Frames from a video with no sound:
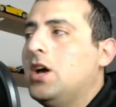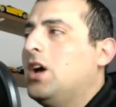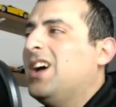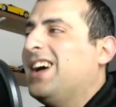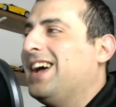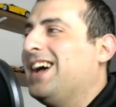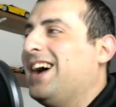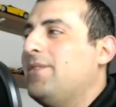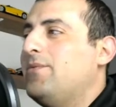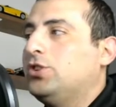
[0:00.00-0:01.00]
I'm
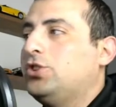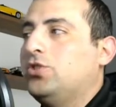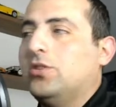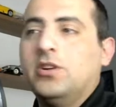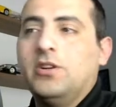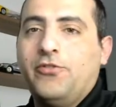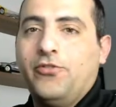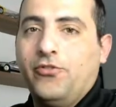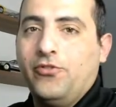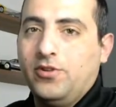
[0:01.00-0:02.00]
not sure if
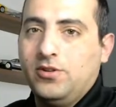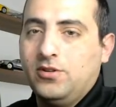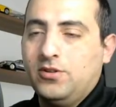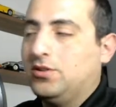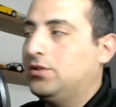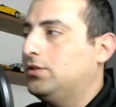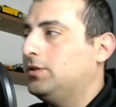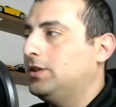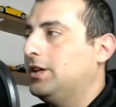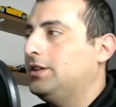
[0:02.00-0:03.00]

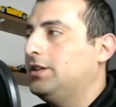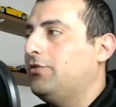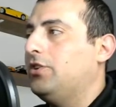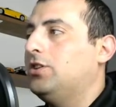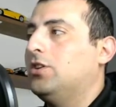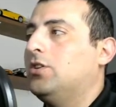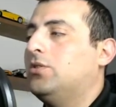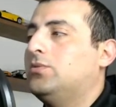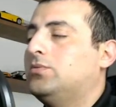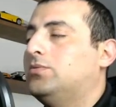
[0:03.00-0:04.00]
in the video